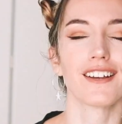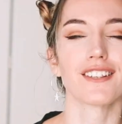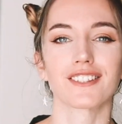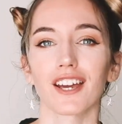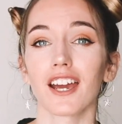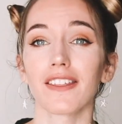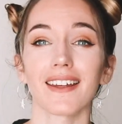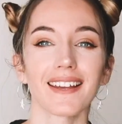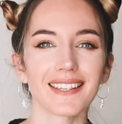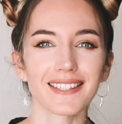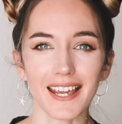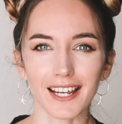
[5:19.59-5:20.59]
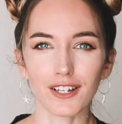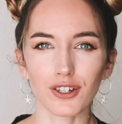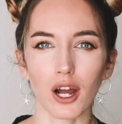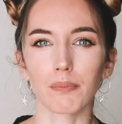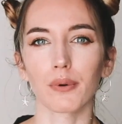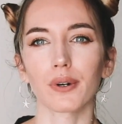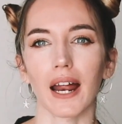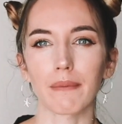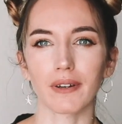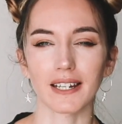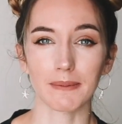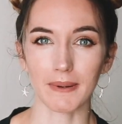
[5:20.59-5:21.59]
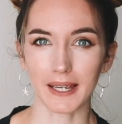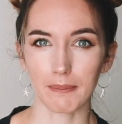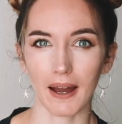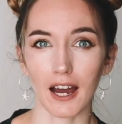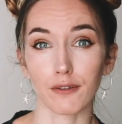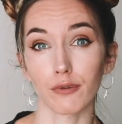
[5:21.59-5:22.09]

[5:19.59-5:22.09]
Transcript: So the second job board I'm going to speak about